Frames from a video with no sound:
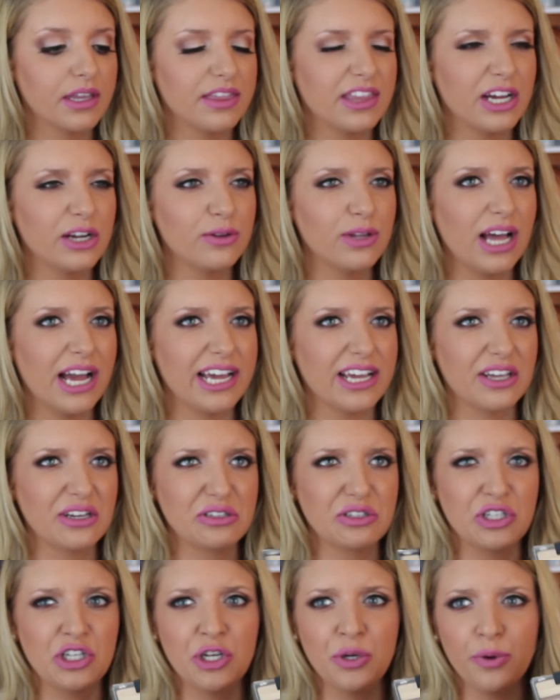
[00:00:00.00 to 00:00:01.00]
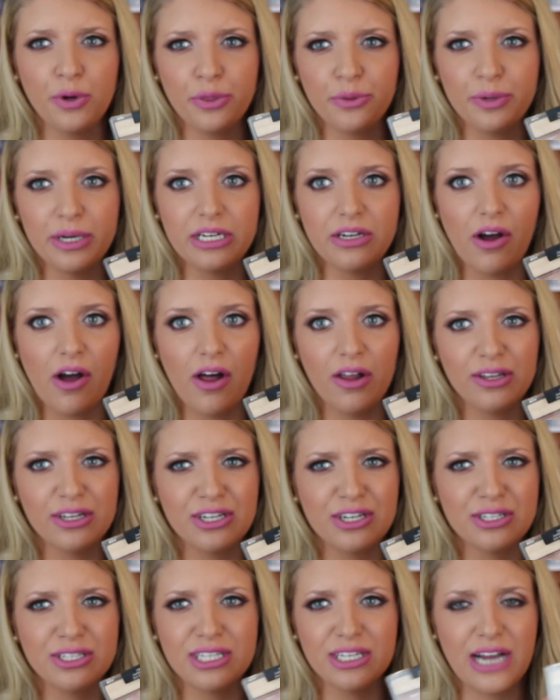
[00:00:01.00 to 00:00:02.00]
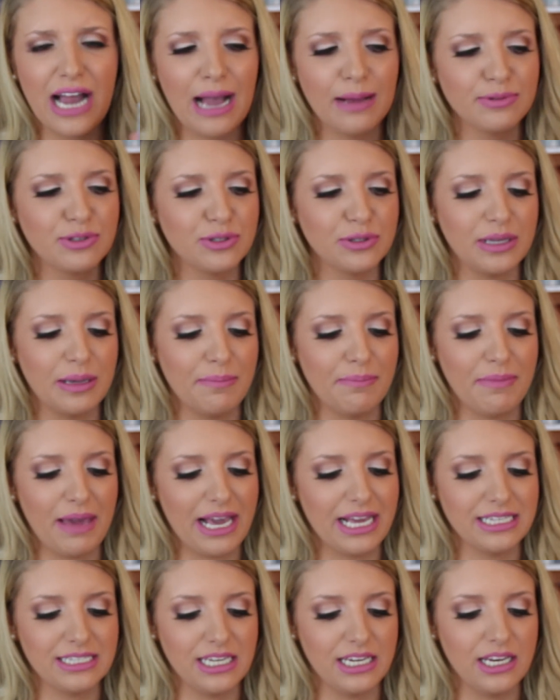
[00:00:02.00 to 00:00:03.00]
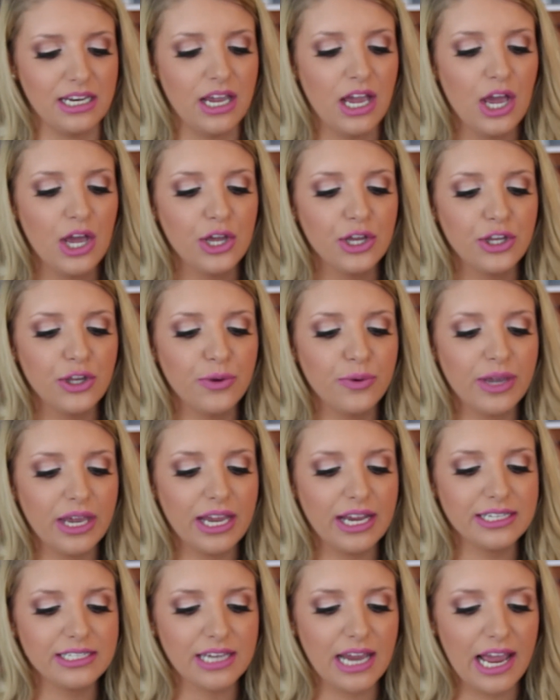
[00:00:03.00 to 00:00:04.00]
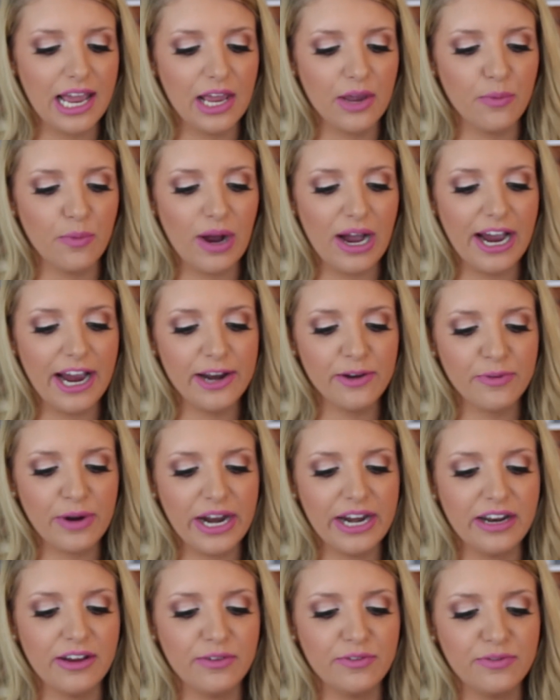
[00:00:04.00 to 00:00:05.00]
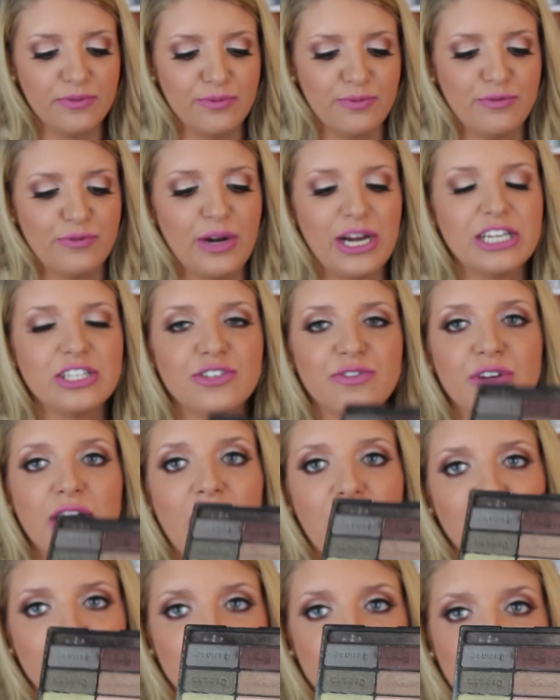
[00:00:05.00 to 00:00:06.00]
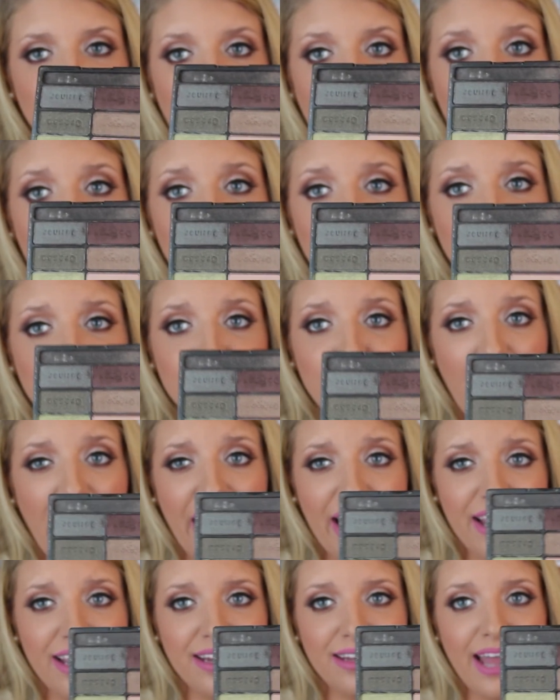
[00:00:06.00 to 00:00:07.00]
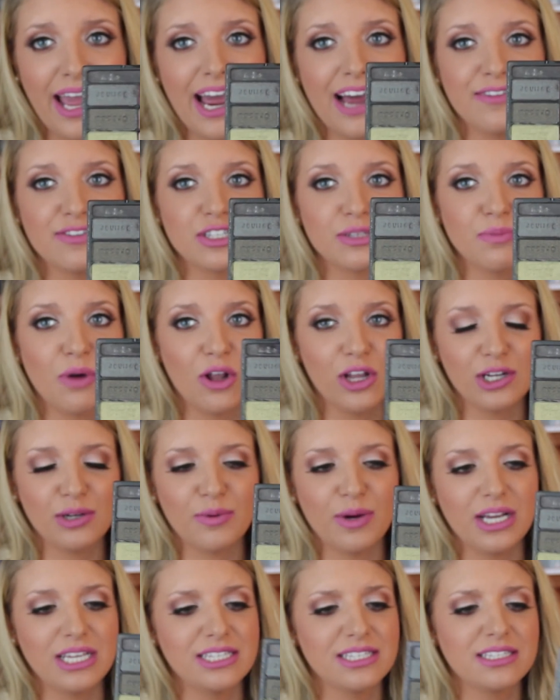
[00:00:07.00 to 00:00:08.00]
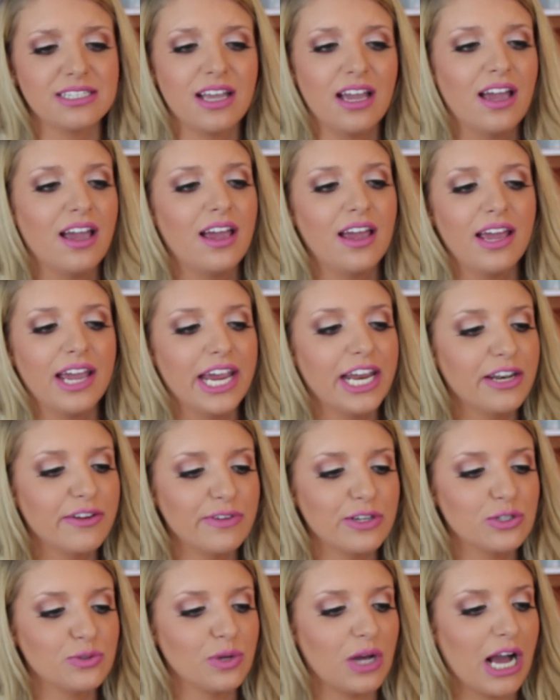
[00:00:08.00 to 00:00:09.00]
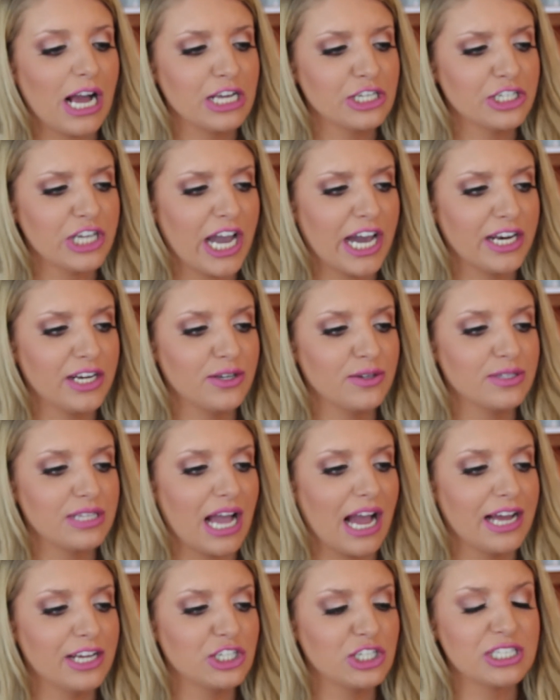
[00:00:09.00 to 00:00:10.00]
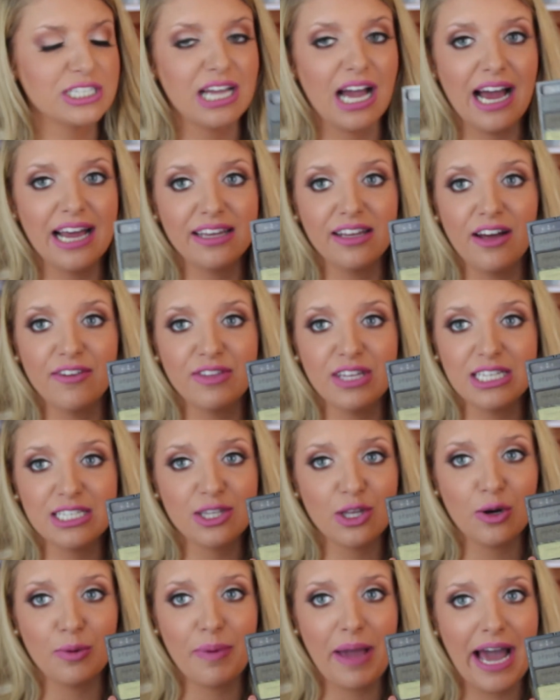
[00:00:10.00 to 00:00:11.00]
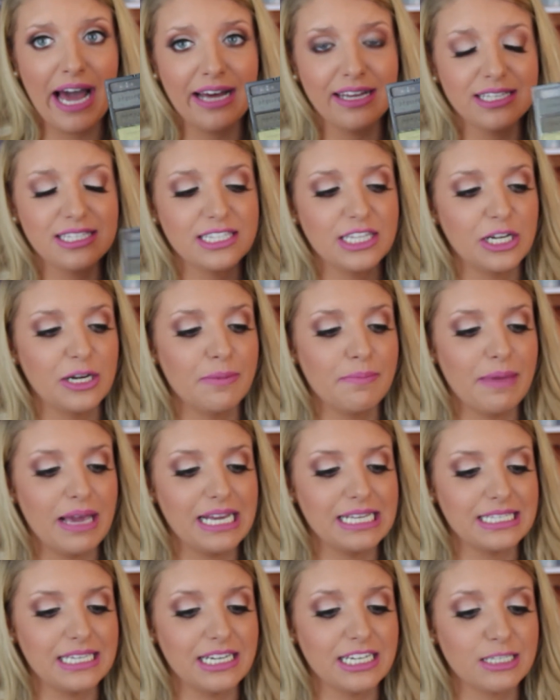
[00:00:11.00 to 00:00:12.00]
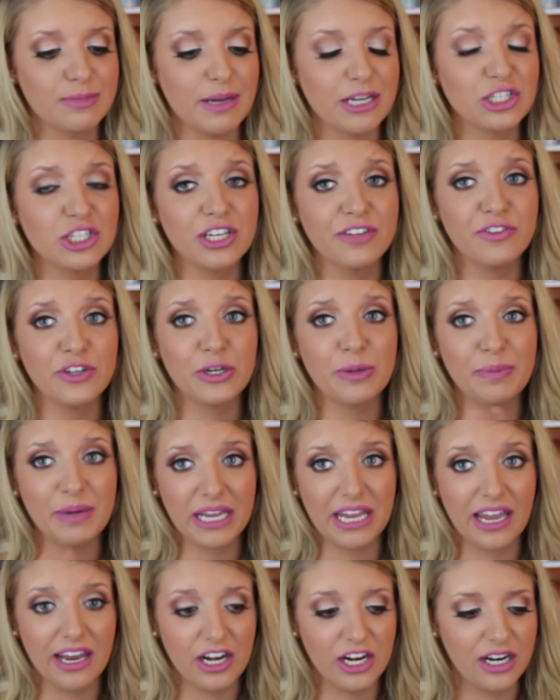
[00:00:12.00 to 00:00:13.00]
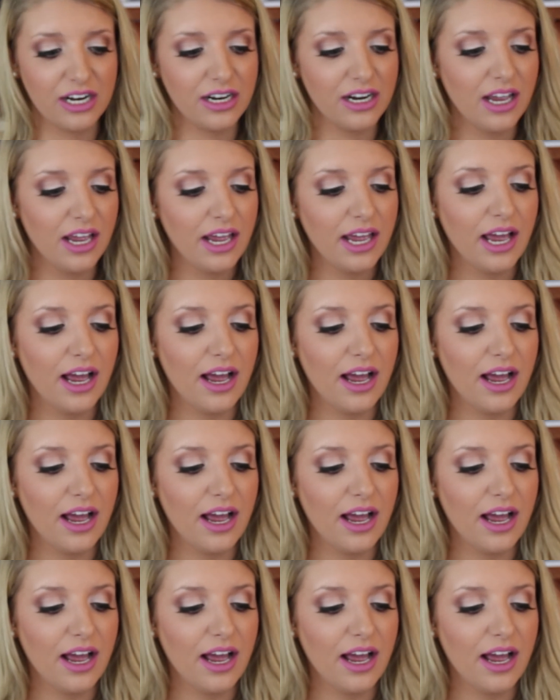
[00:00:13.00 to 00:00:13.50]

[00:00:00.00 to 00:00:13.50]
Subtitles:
They're like $2 or $3. They're absolutely amazing. You get a wide range of colors for how much you're paying. They have smaller ones, individual eyeshadows. I love these little palettes. They're amazing, especially if you're a beginner.